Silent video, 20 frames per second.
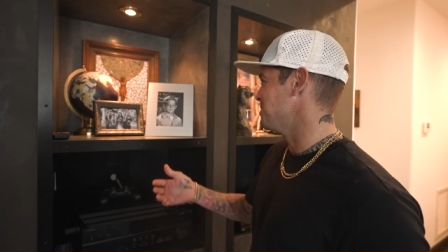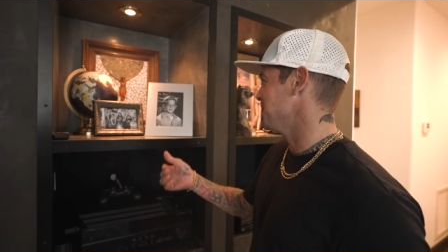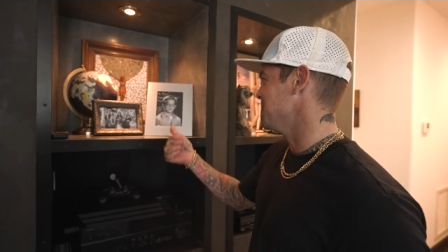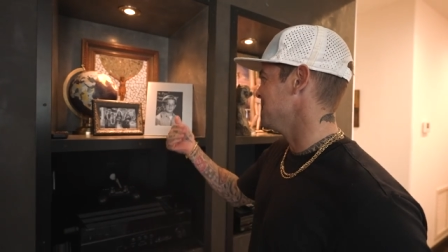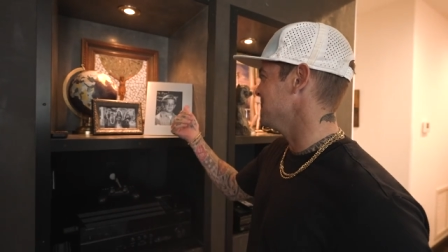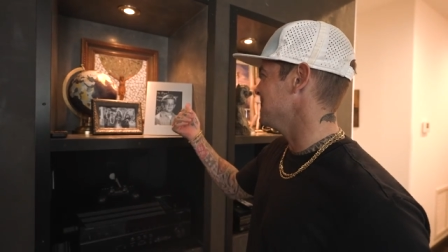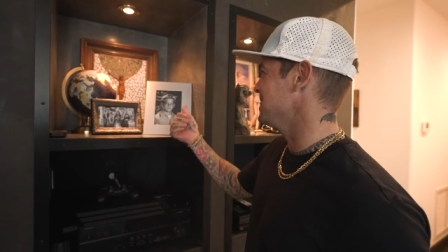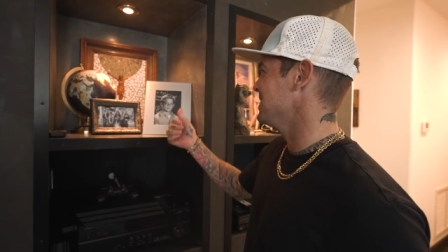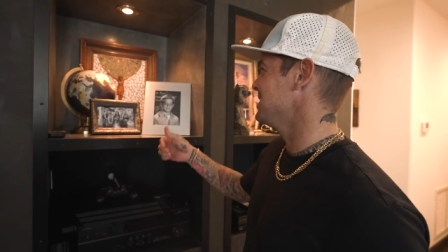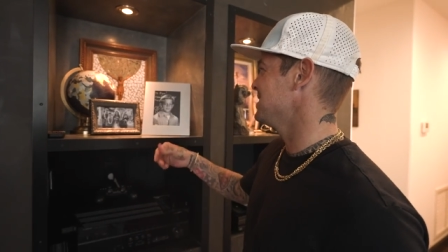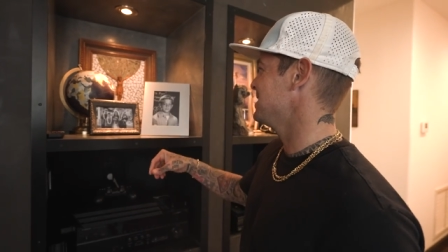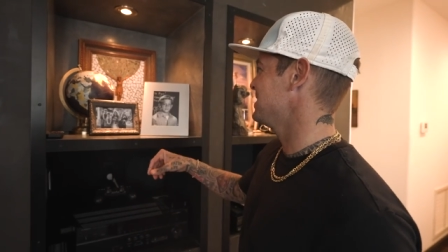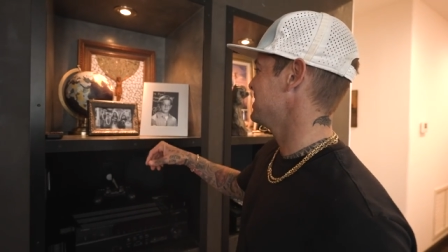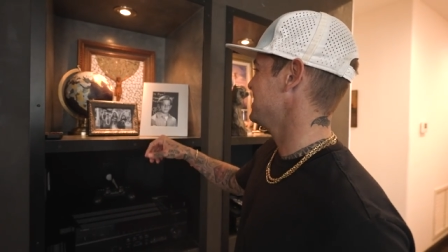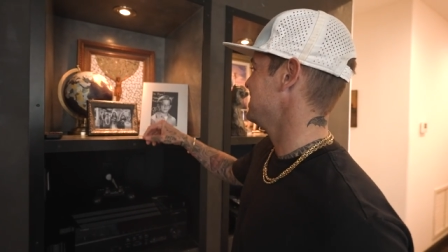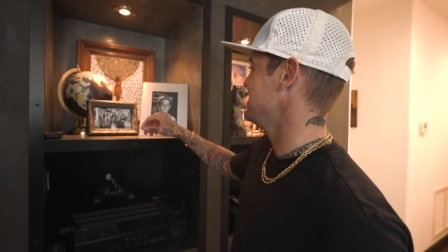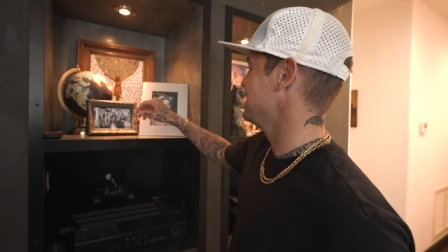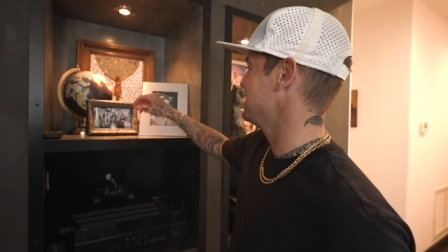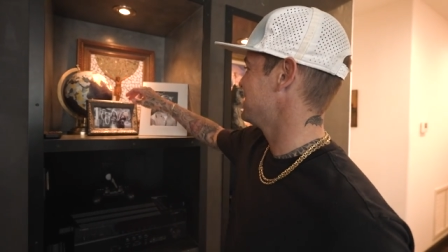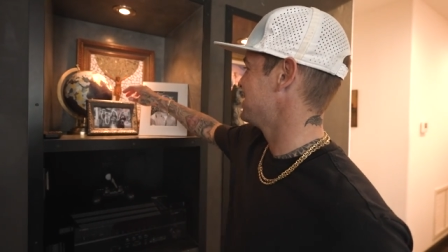but he,
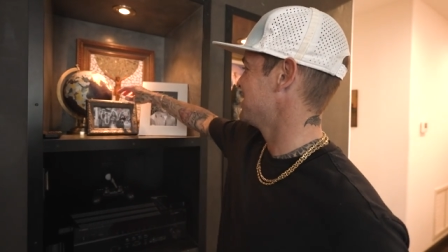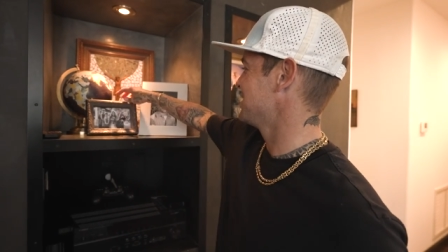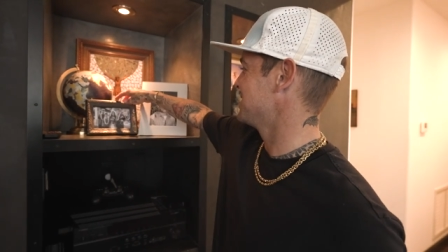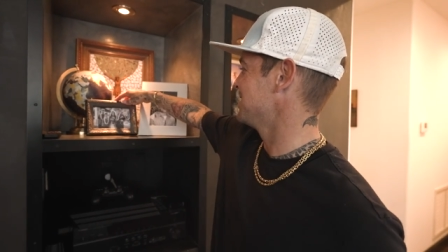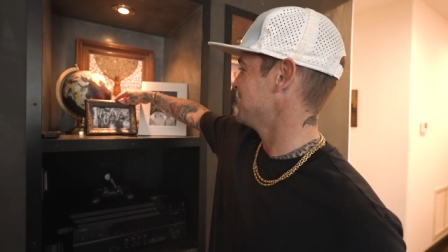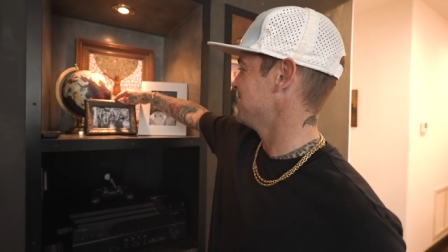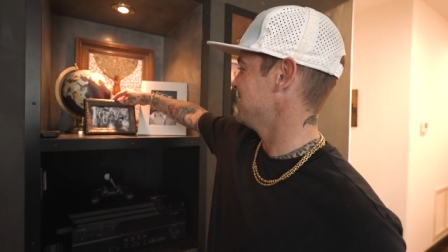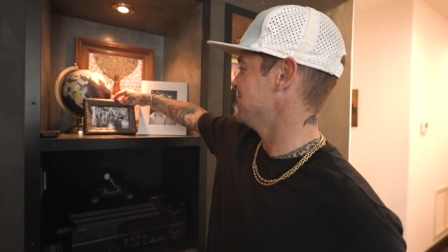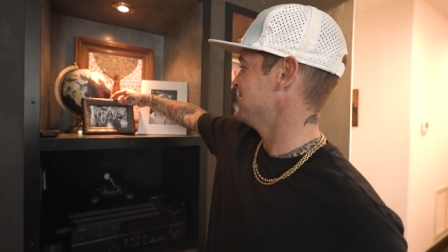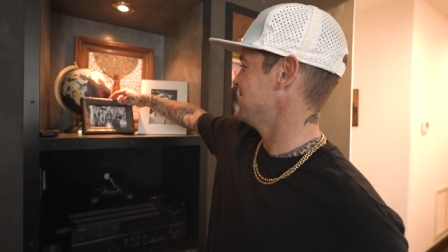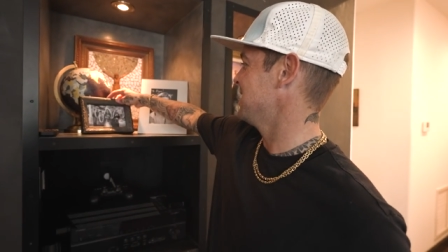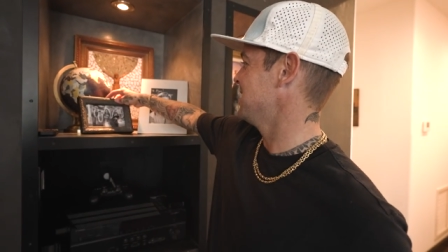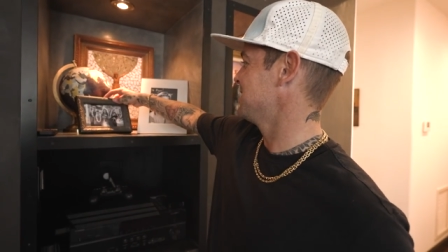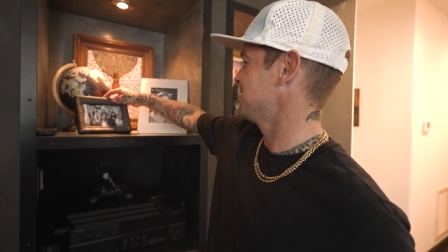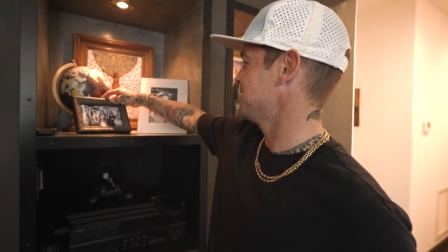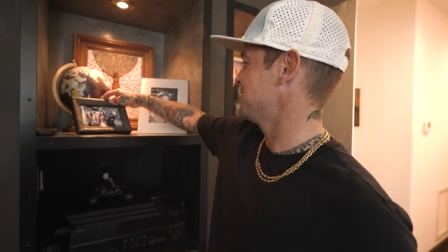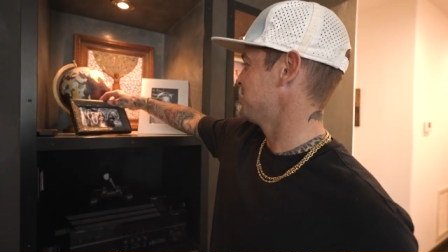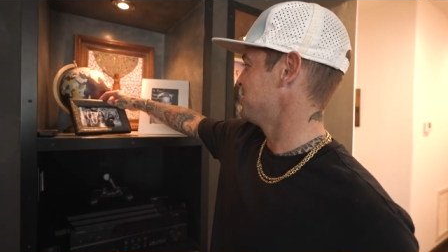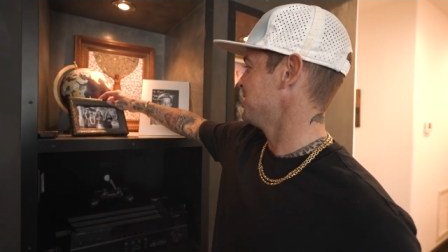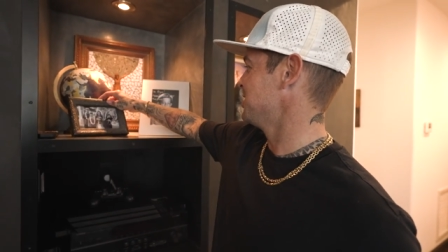he took it as a